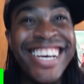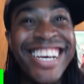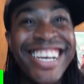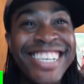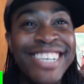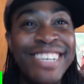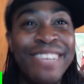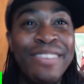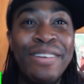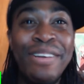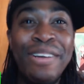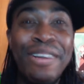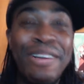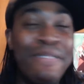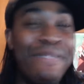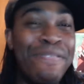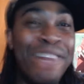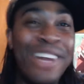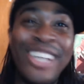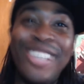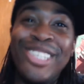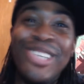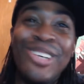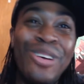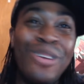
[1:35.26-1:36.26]
I think I wanted to
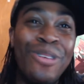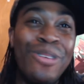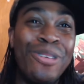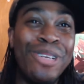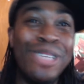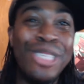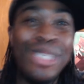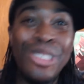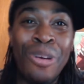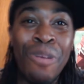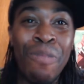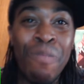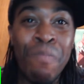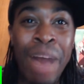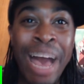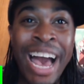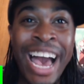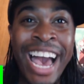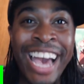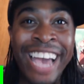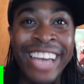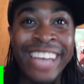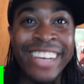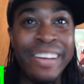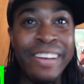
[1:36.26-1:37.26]
fight Todoroki so
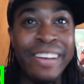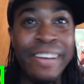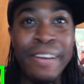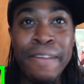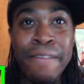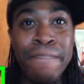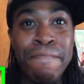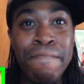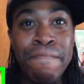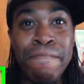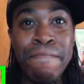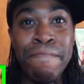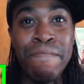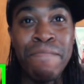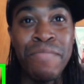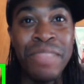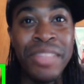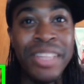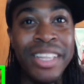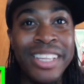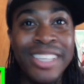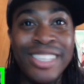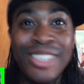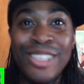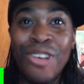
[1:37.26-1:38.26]
bad.
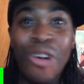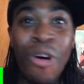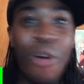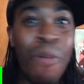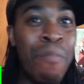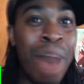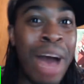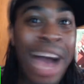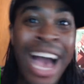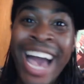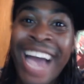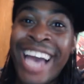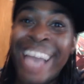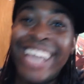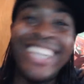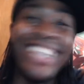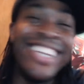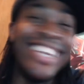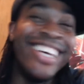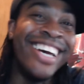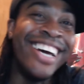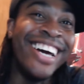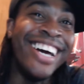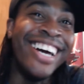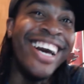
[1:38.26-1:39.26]
So bad.
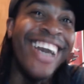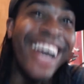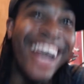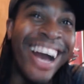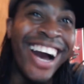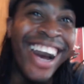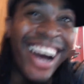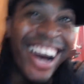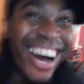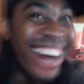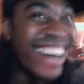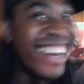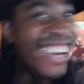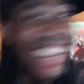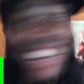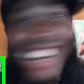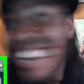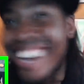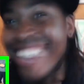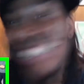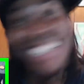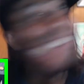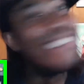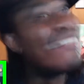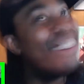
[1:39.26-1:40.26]

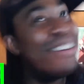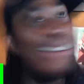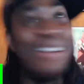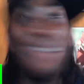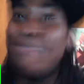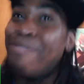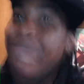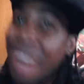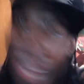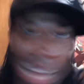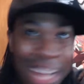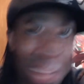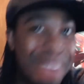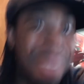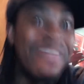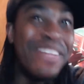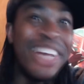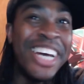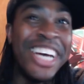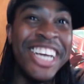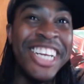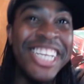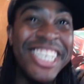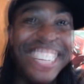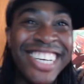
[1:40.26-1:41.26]
I think I wanted to fight him.
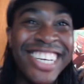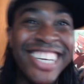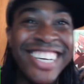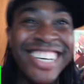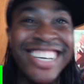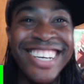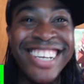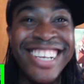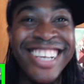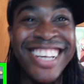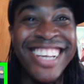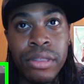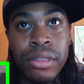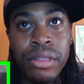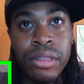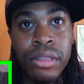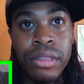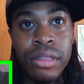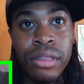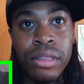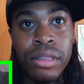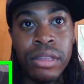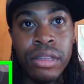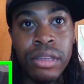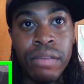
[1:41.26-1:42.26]

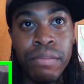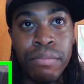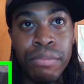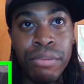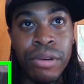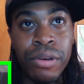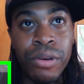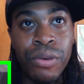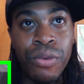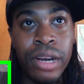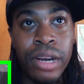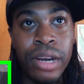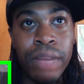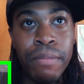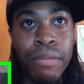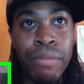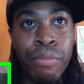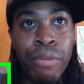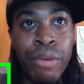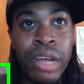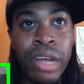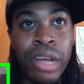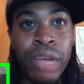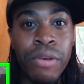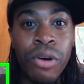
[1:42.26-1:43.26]
Bro, why don't I
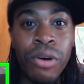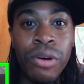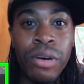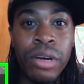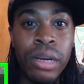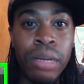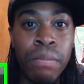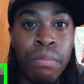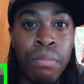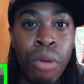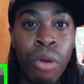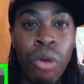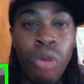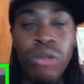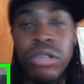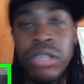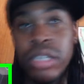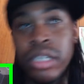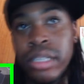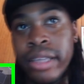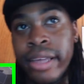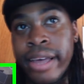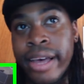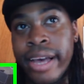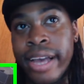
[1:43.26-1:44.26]
bring up all kind of
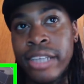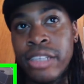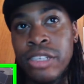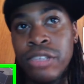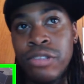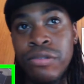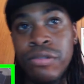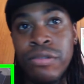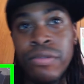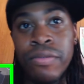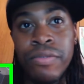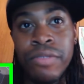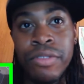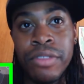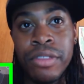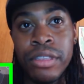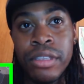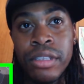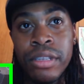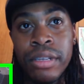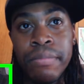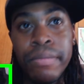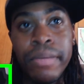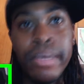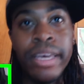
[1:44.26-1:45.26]
bullshit to ask you?
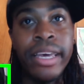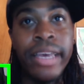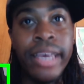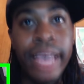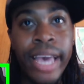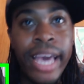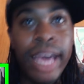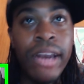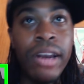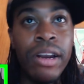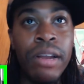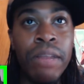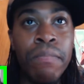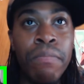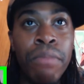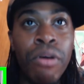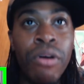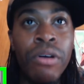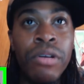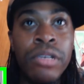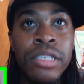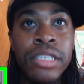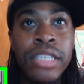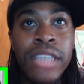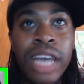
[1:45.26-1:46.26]
Man, handle them
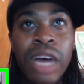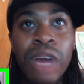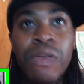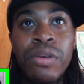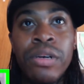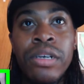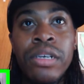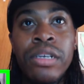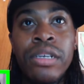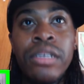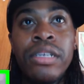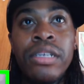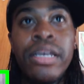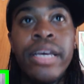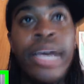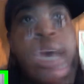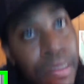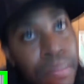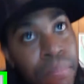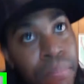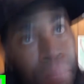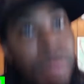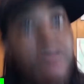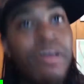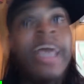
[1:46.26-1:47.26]
boys, Aizawa.
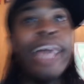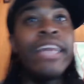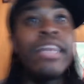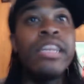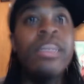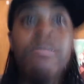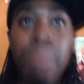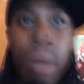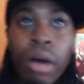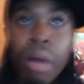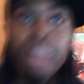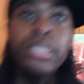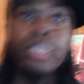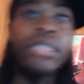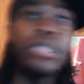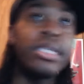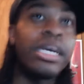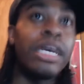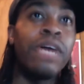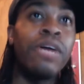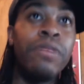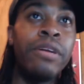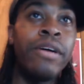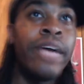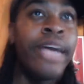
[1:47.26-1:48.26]
Handle, handle them boys,
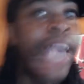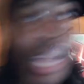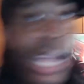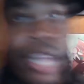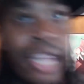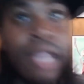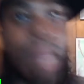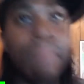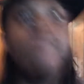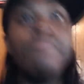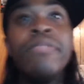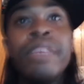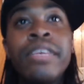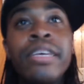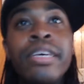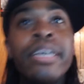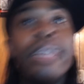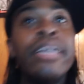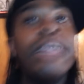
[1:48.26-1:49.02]
Aizawa. Handle them.